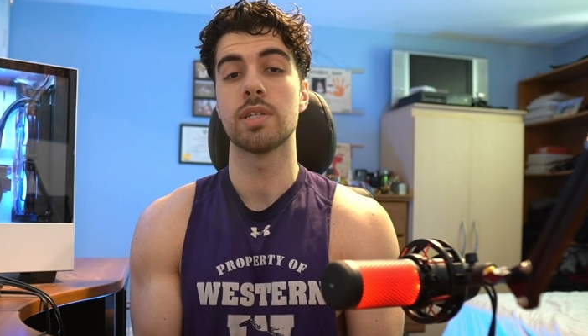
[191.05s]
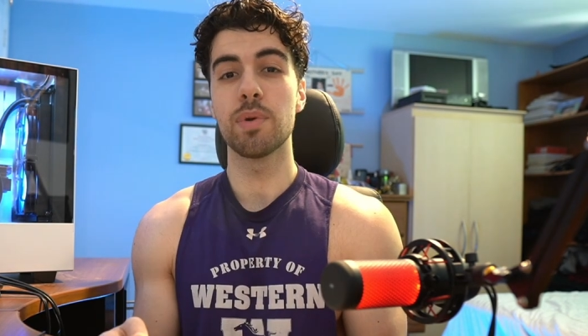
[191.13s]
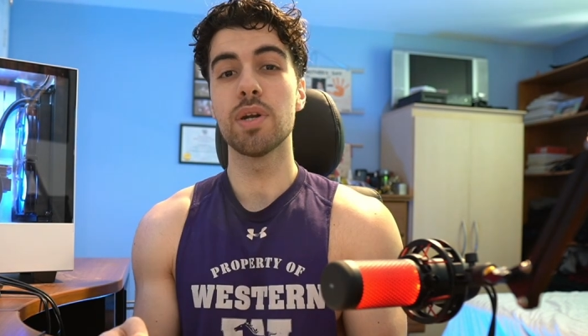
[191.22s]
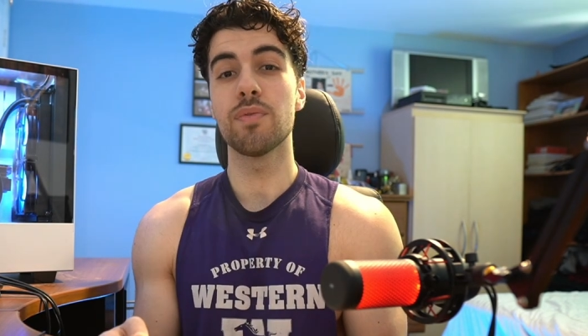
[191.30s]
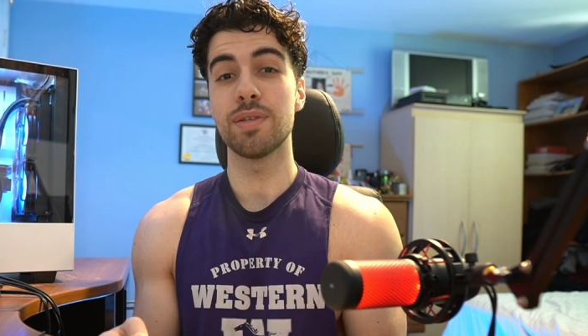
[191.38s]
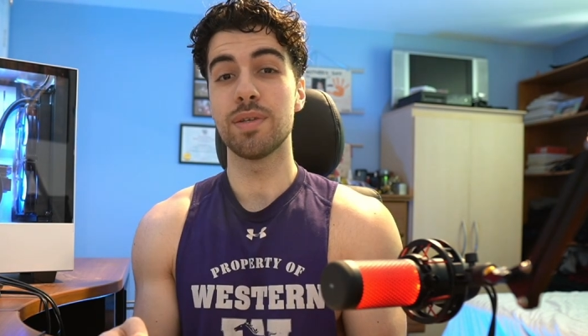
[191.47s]
I'm
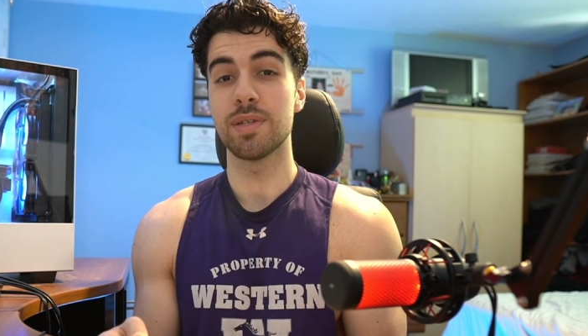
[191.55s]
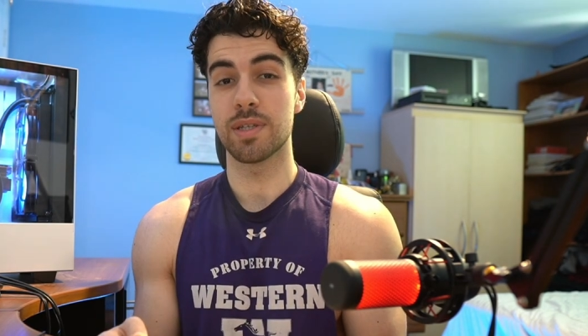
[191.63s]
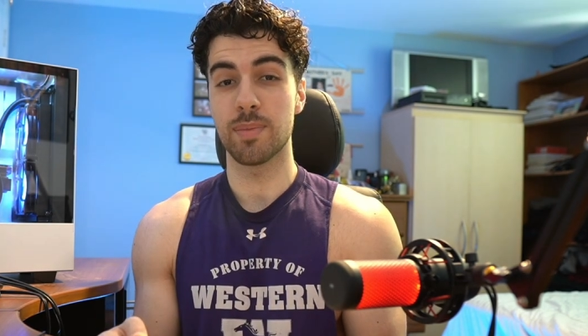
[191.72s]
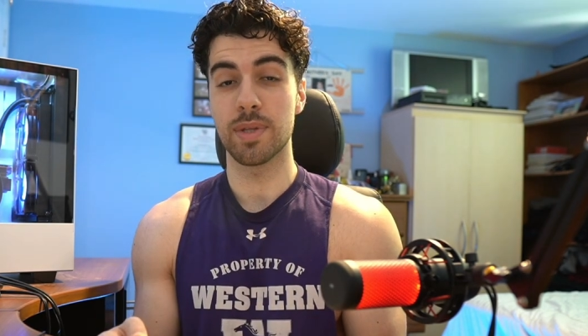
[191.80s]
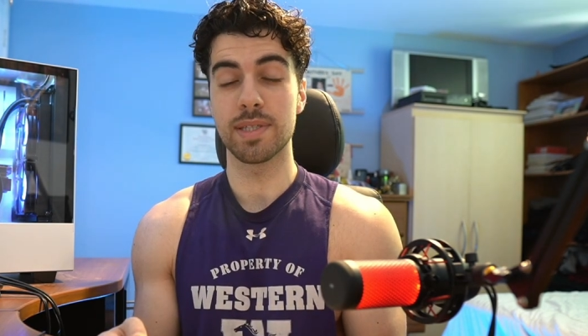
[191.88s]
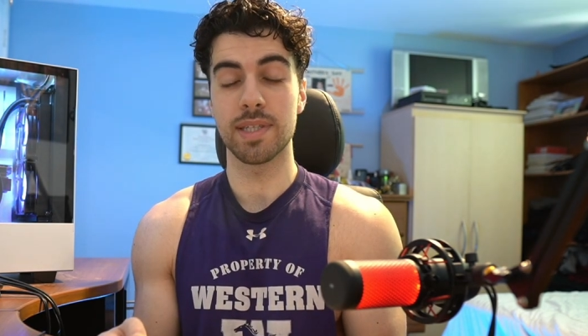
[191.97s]
going to read to you
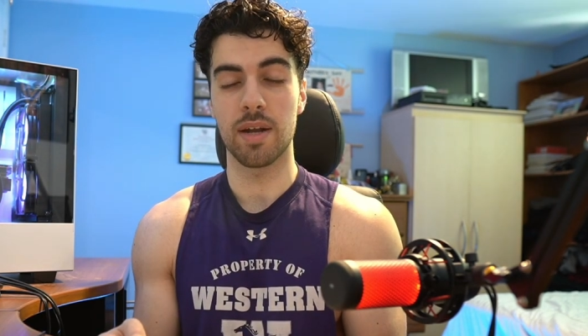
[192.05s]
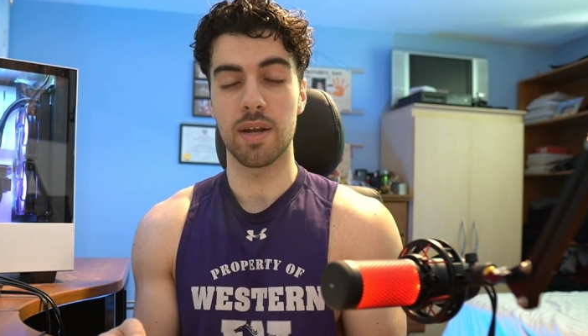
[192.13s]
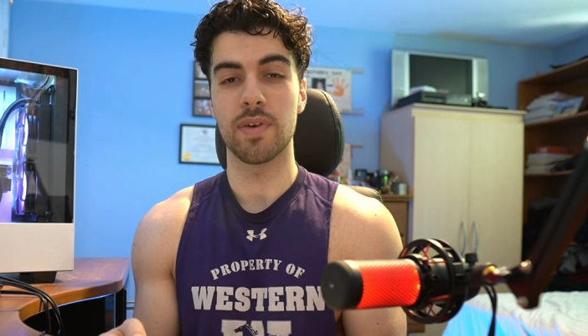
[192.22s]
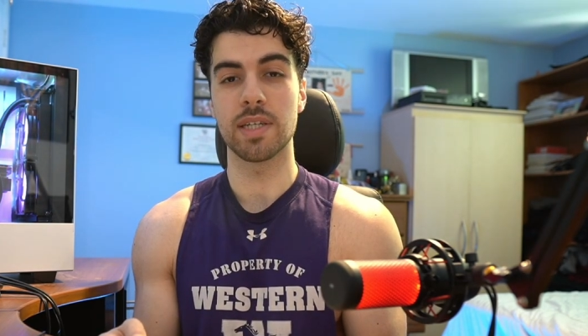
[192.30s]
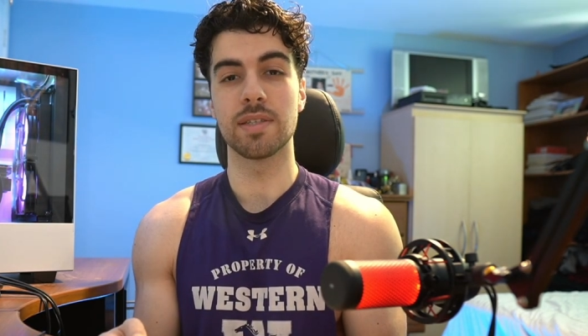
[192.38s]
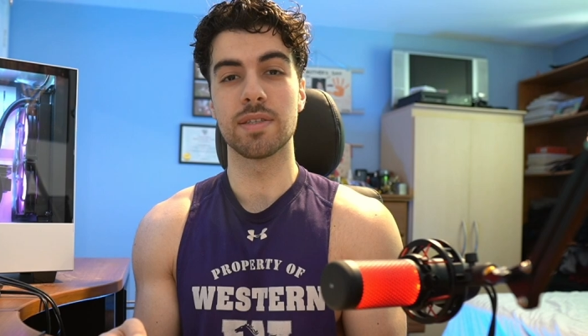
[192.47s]
some of the side
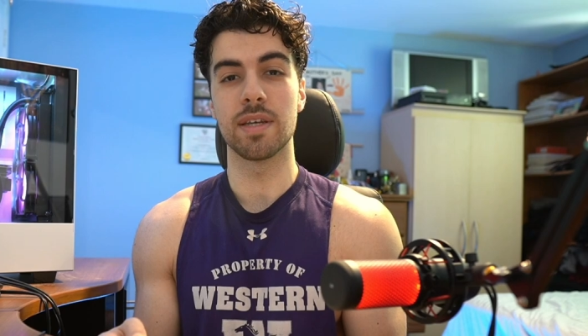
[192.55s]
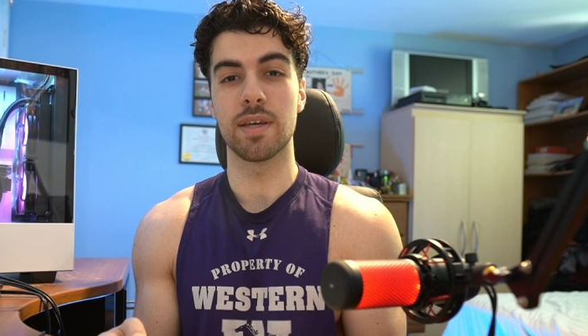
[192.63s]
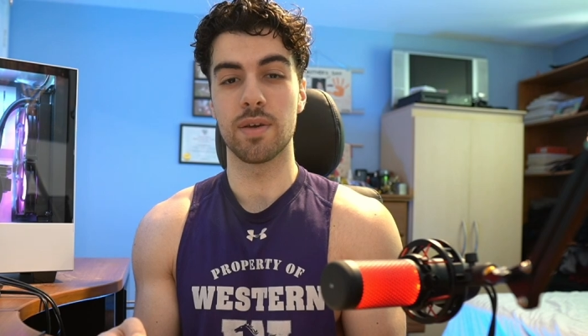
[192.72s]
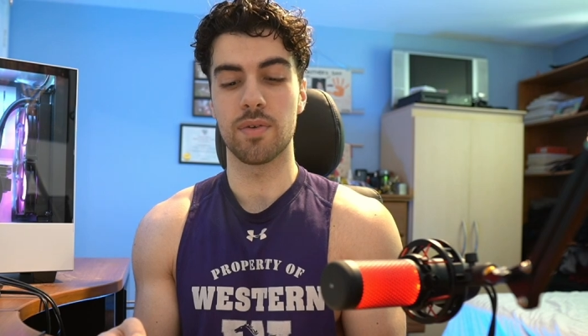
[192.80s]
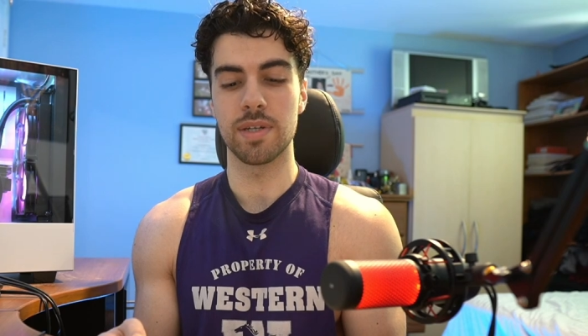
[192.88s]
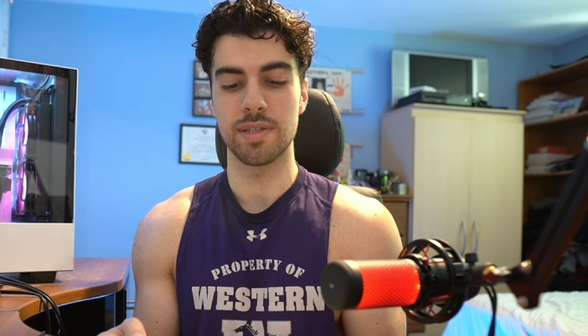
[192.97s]
effects of
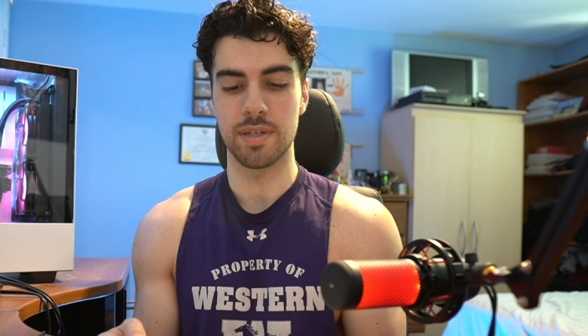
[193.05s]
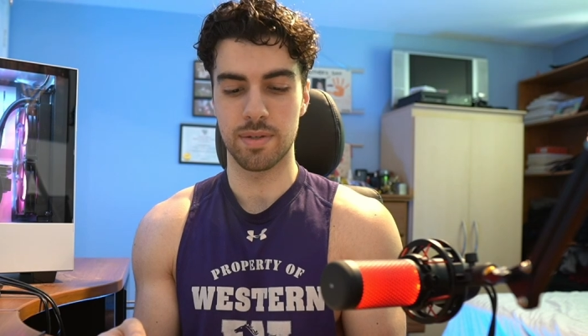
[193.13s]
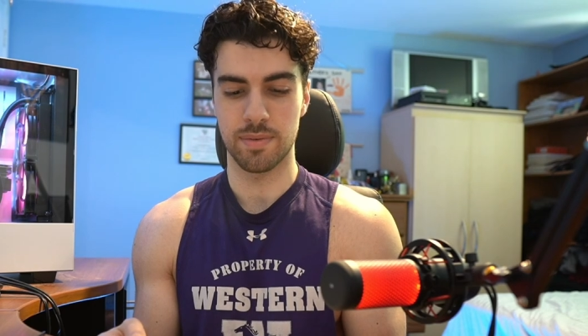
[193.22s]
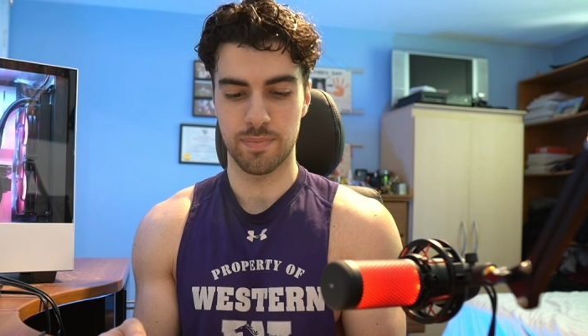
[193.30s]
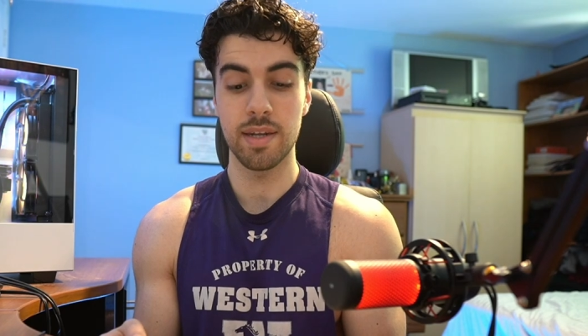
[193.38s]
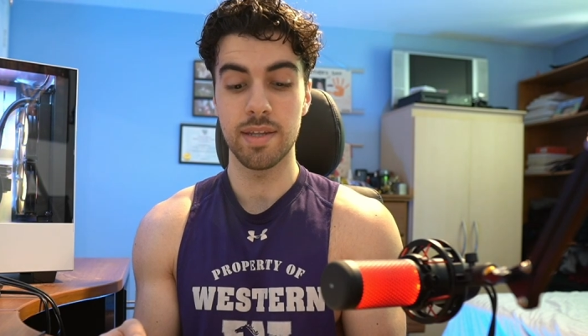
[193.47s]
taking
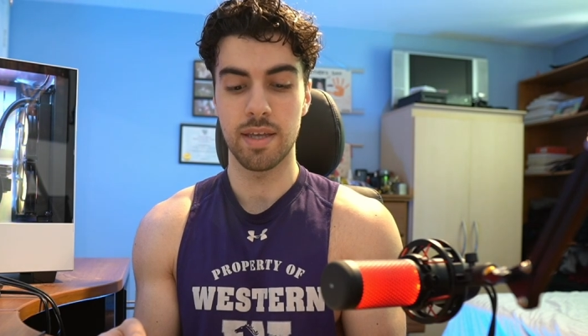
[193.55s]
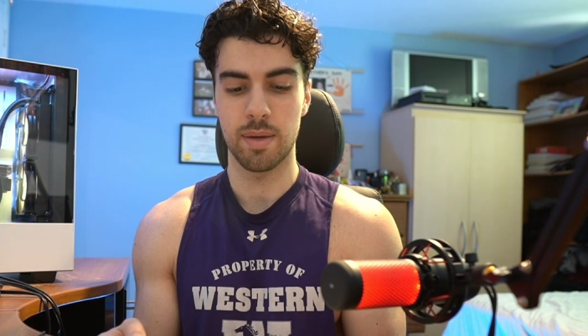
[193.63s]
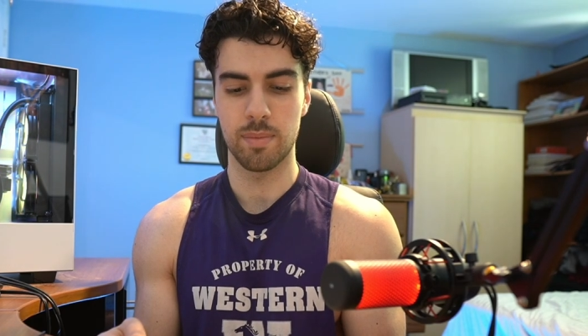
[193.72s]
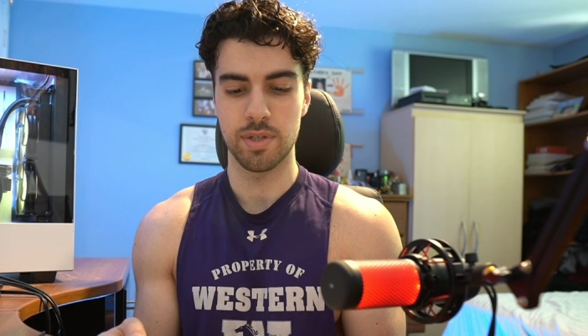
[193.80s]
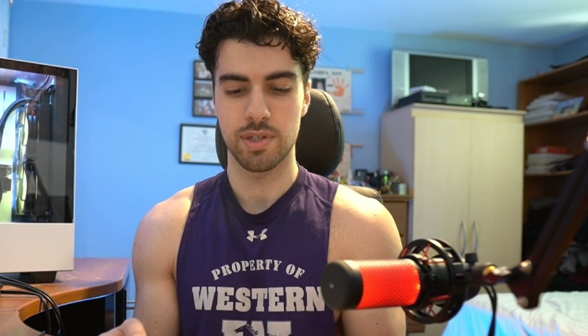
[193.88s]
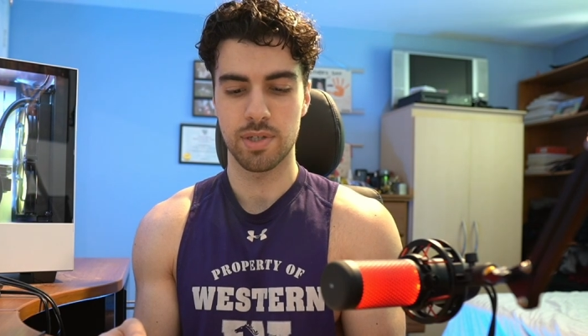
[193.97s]
creatine. Kidney
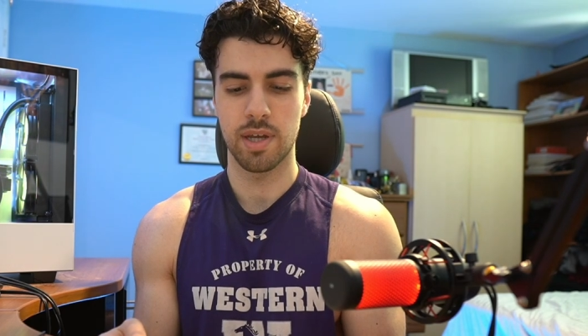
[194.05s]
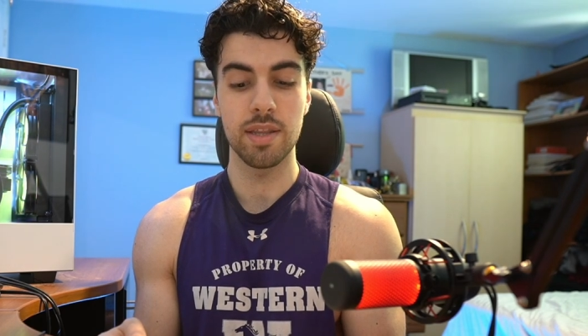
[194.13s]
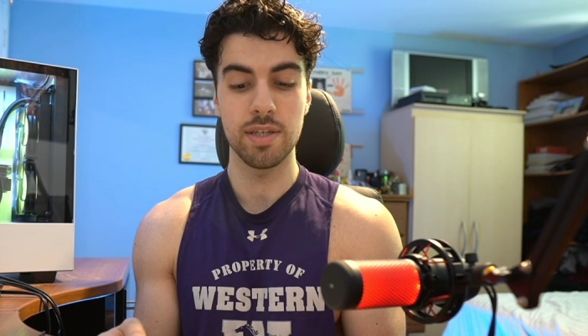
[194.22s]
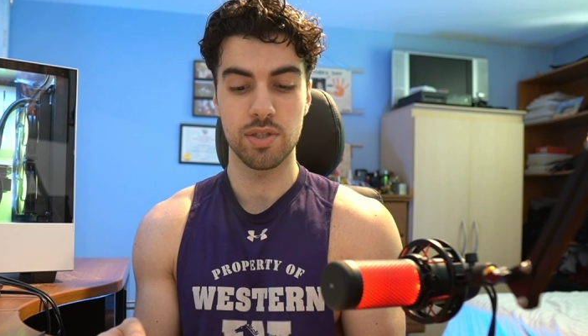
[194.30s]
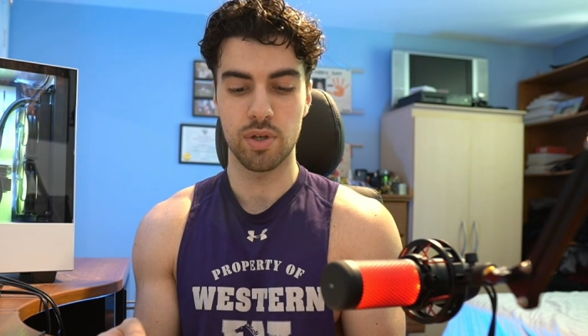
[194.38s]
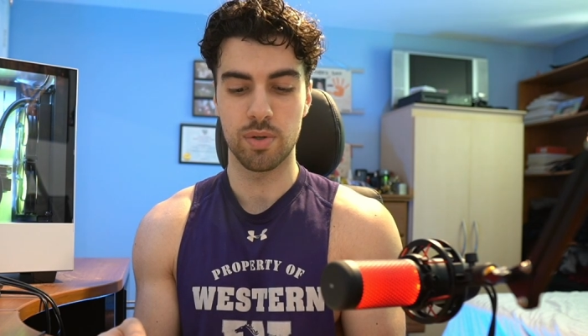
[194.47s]
damage,
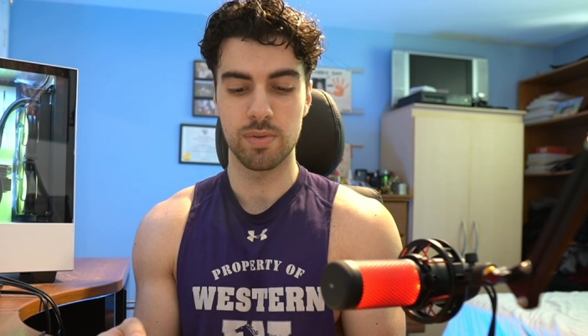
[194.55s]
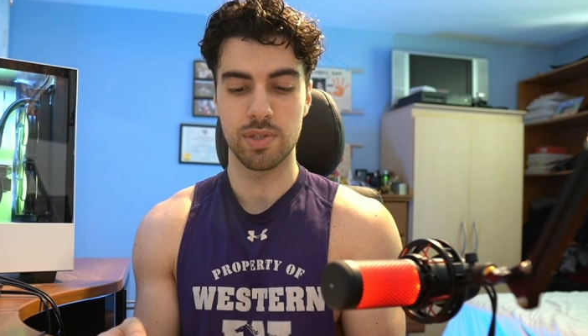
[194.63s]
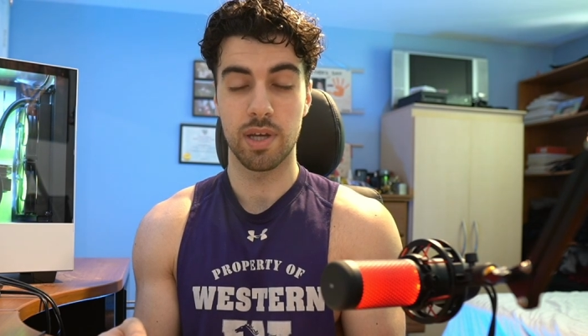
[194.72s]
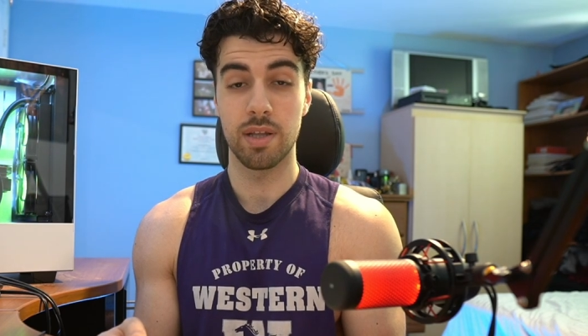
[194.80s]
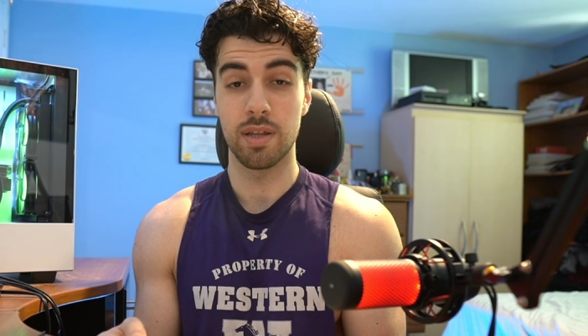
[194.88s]
kidney stones,